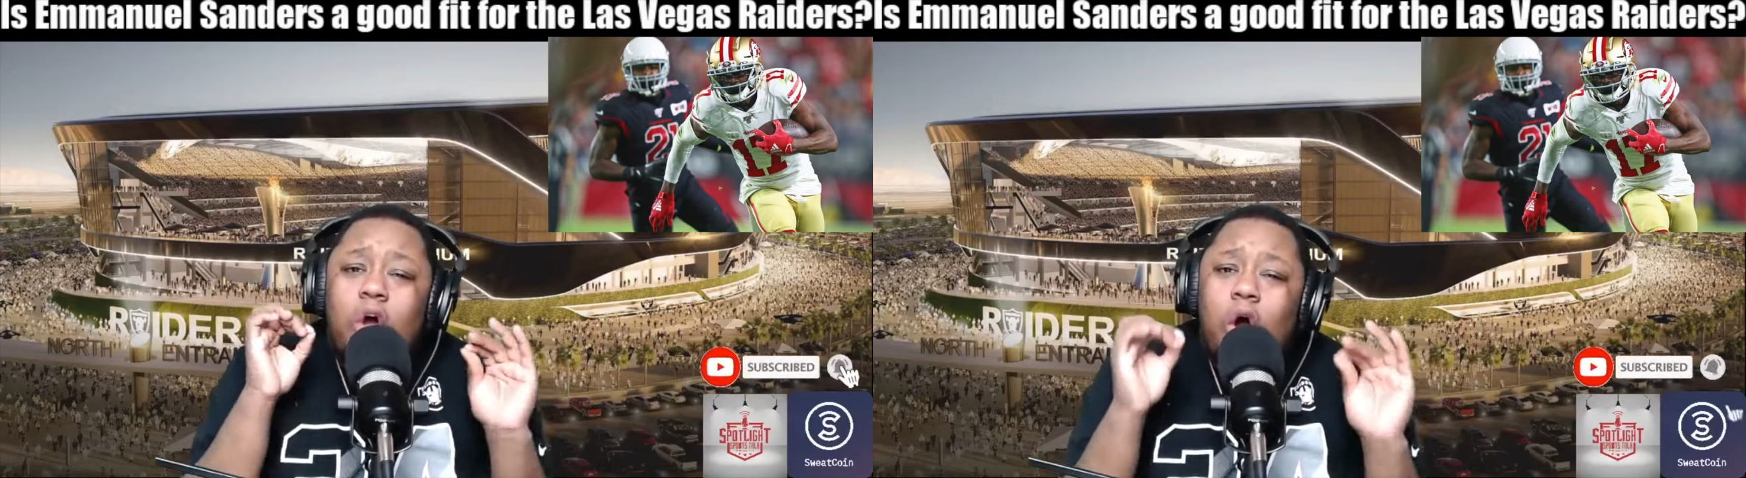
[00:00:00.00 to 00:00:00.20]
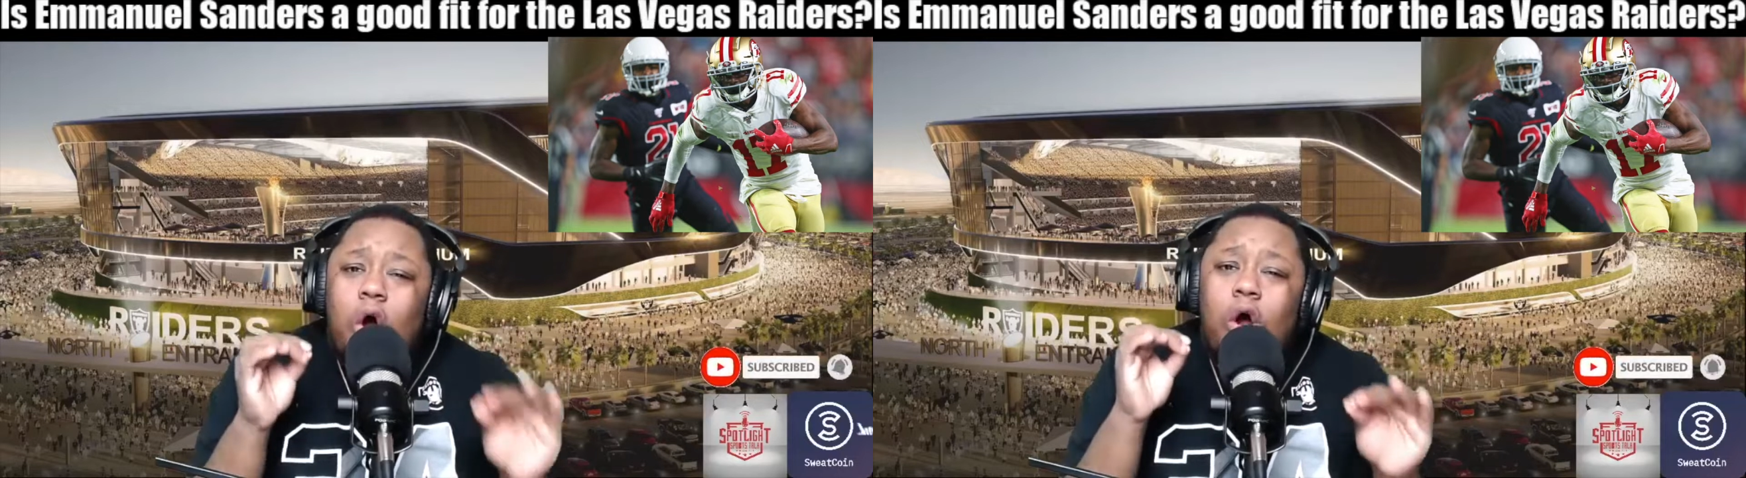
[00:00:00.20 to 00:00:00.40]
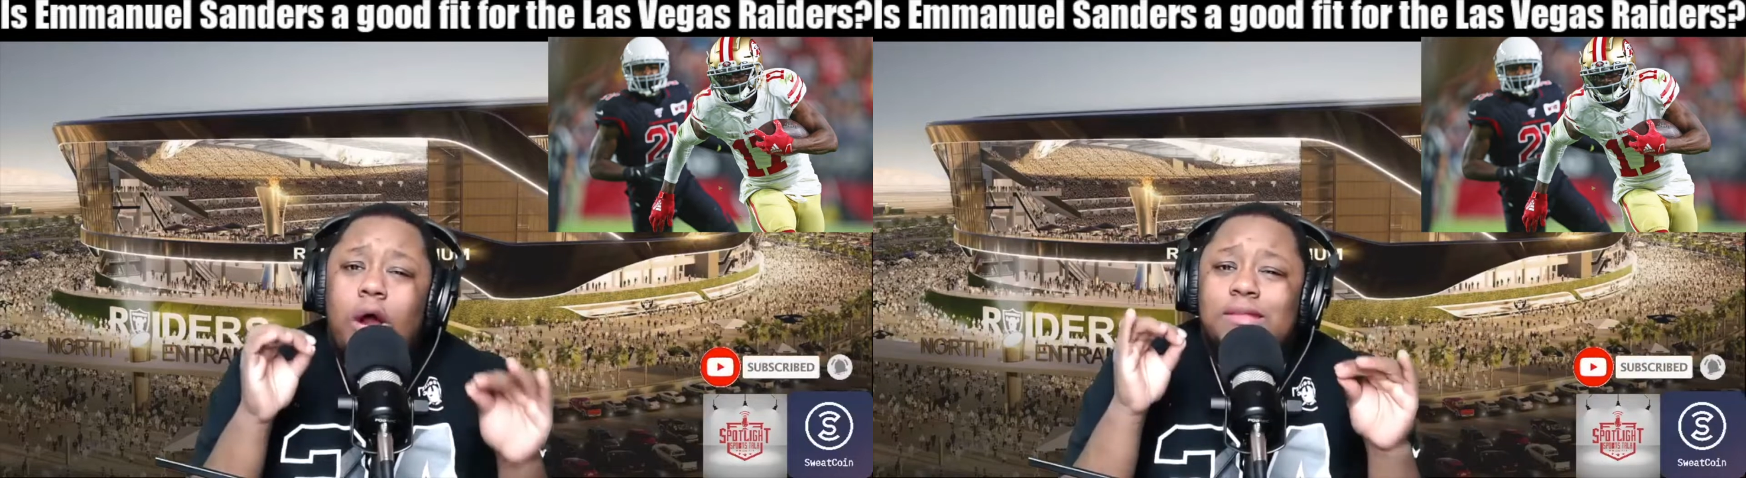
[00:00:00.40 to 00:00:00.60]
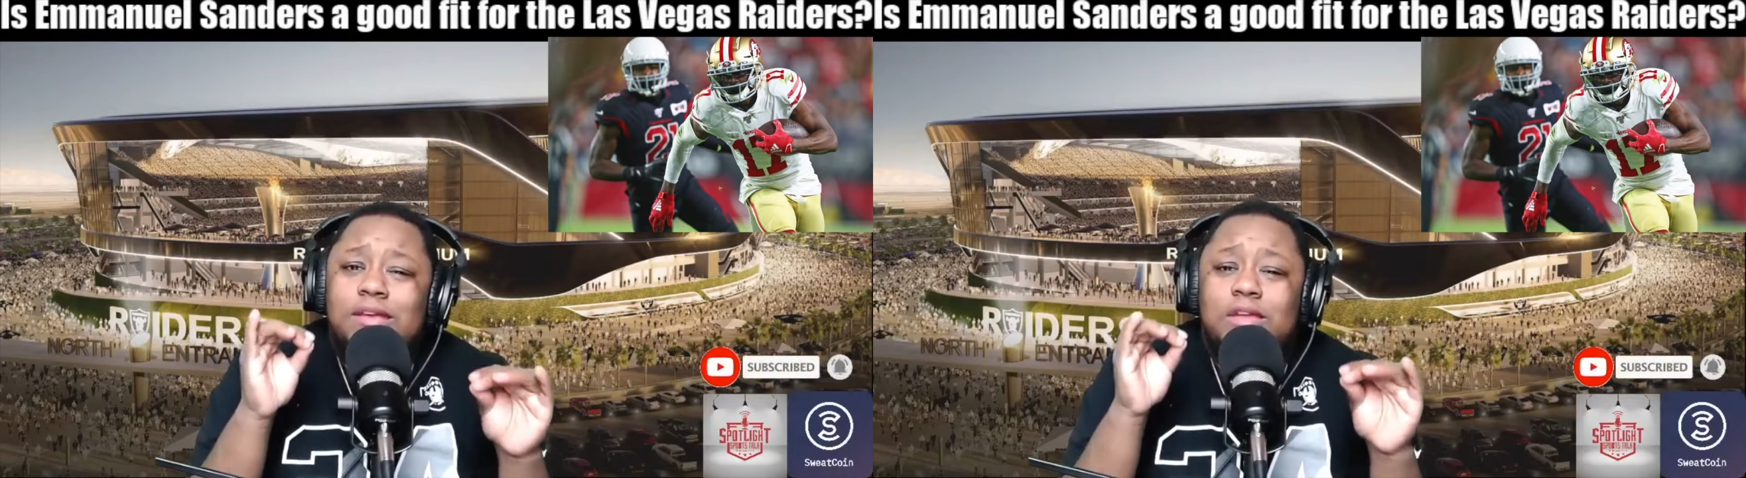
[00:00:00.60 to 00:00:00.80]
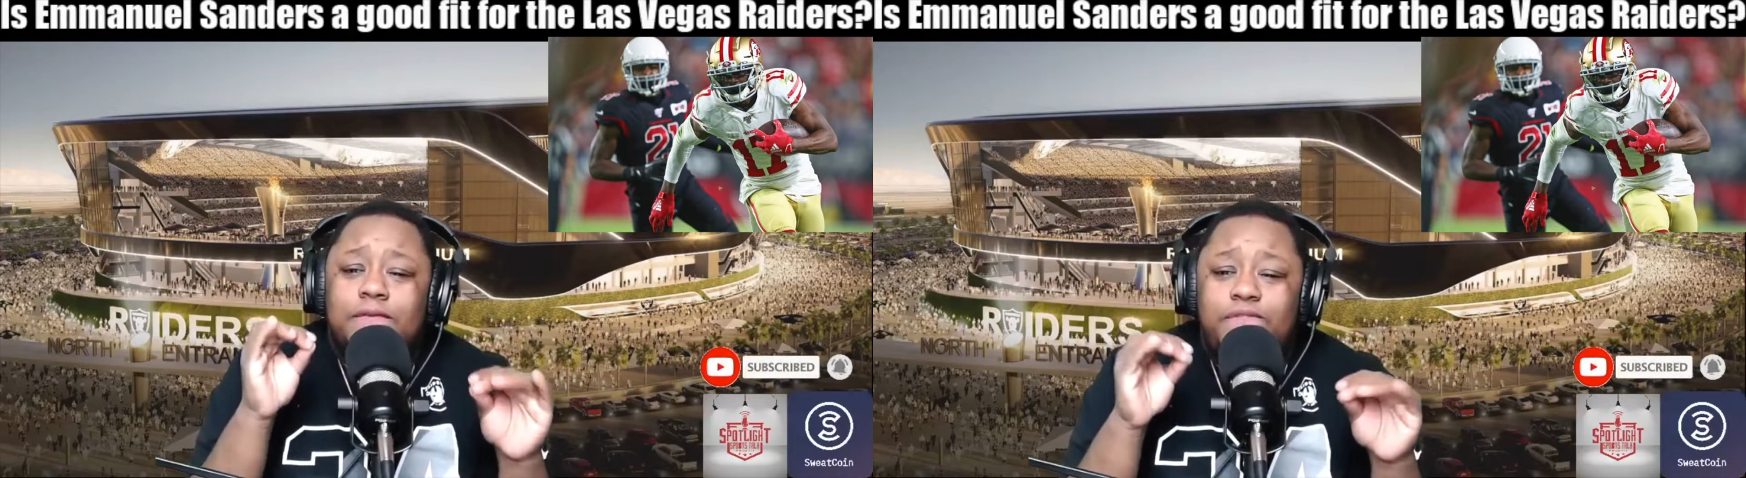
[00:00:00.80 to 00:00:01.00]
hard to
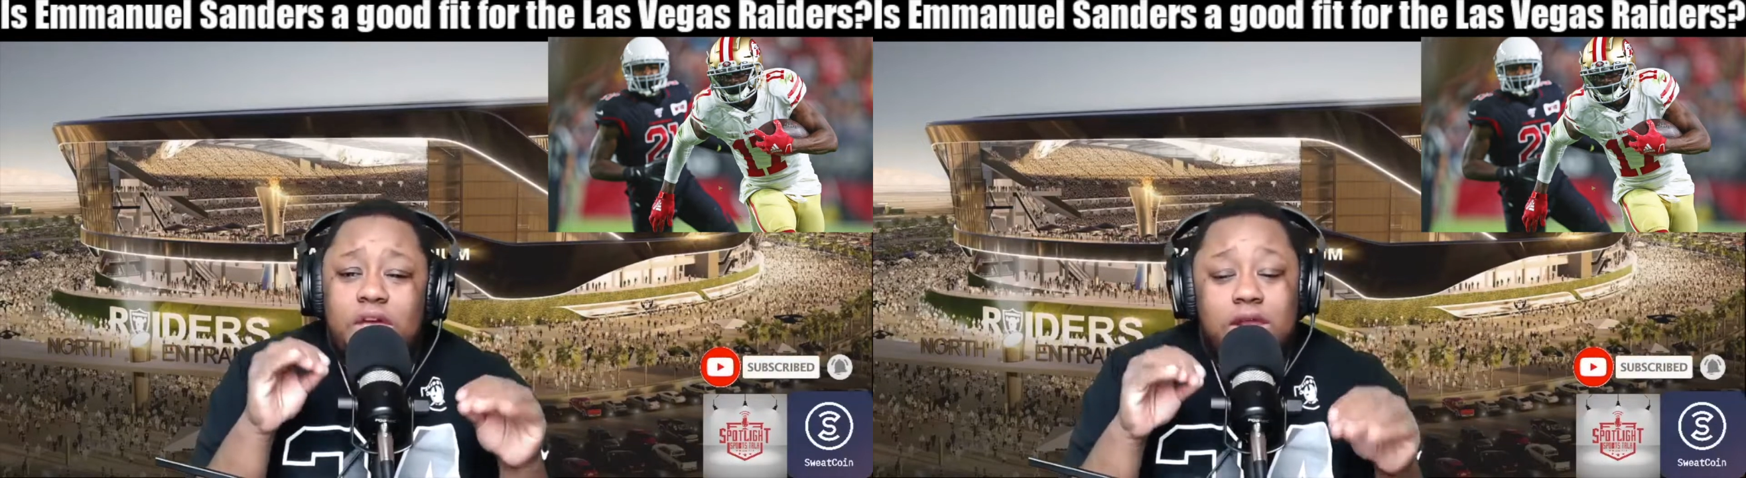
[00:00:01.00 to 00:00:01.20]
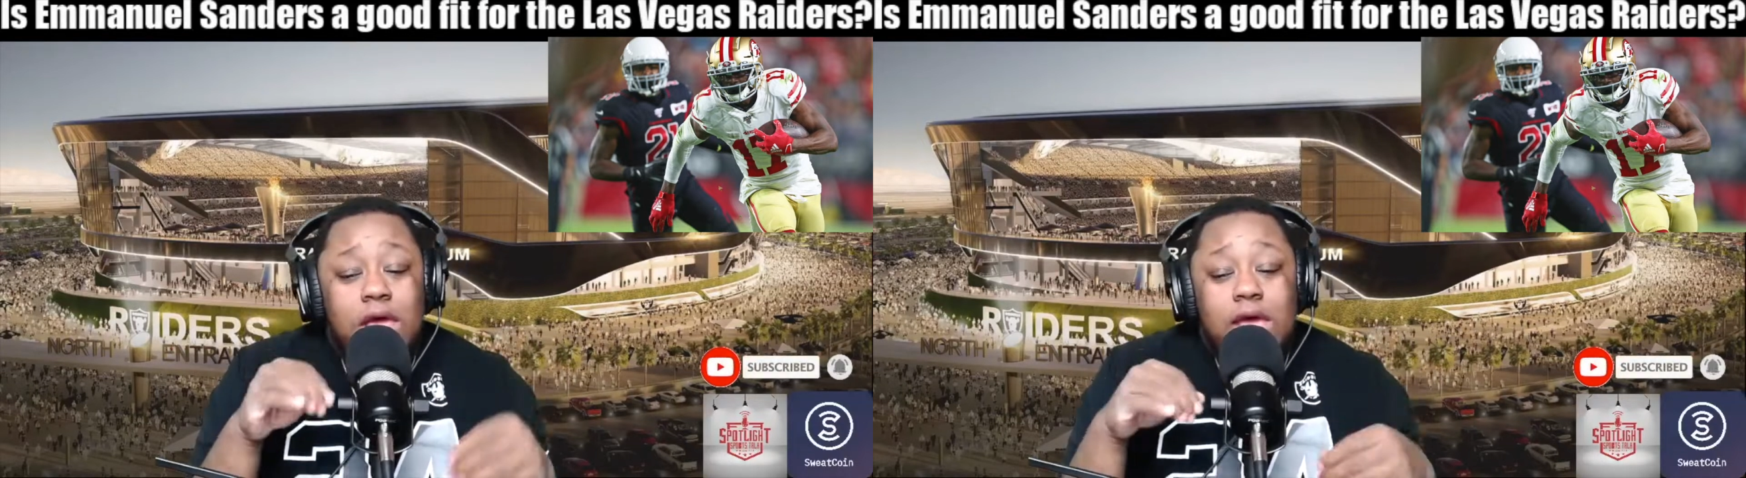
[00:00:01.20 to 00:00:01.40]
defend.